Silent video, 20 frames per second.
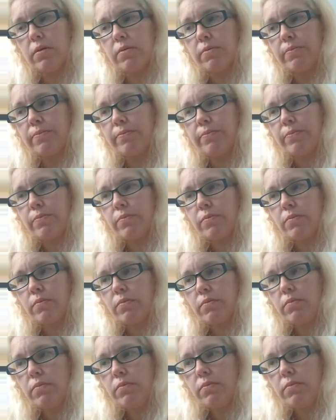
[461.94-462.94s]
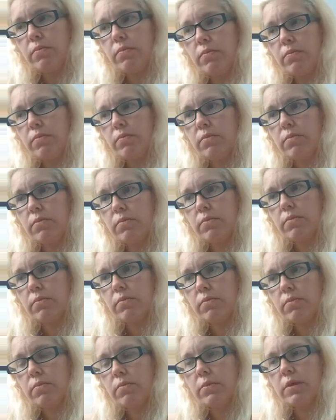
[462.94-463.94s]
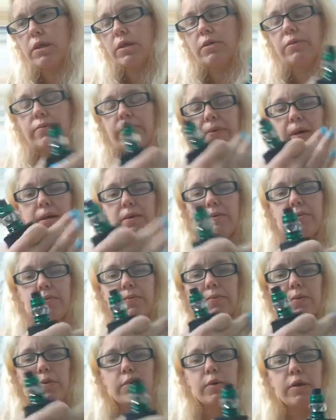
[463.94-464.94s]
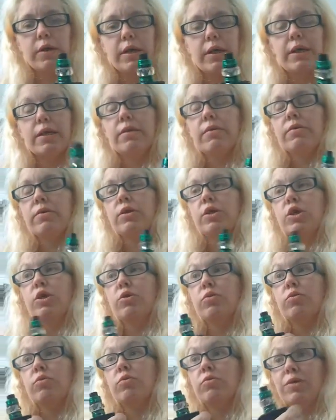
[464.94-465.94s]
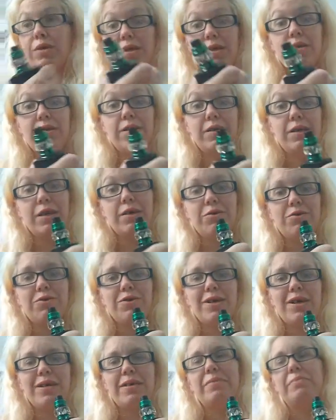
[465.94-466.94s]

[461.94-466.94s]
let's fast forward it to yesterday, 4th of July. I was so